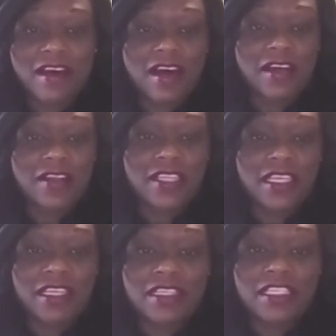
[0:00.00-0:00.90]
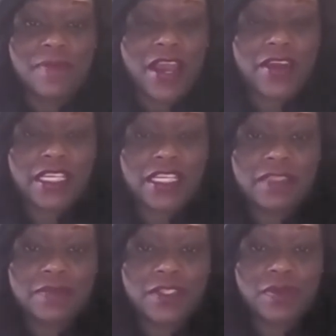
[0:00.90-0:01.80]
The
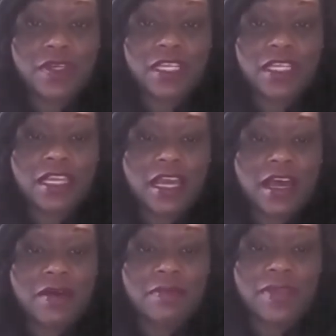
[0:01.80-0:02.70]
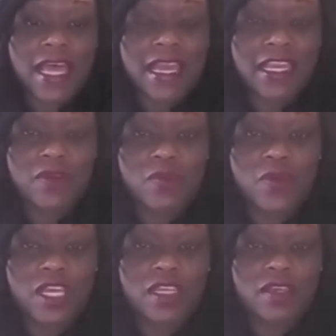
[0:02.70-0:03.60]
disparities between black
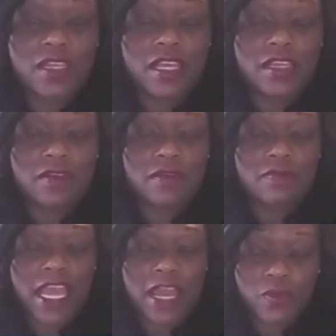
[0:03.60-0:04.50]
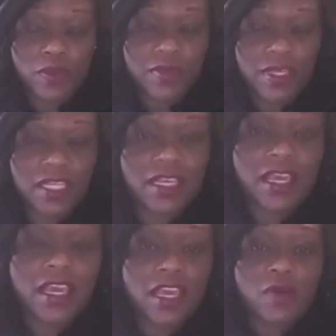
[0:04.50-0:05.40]
and black women
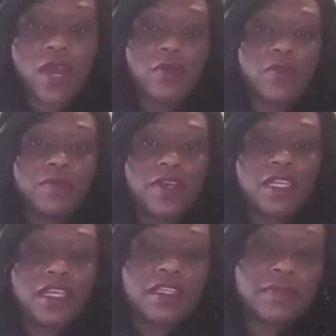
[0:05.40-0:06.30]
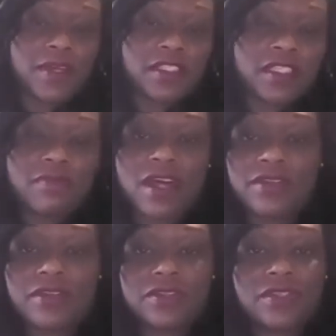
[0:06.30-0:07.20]
and white women expectant mothers,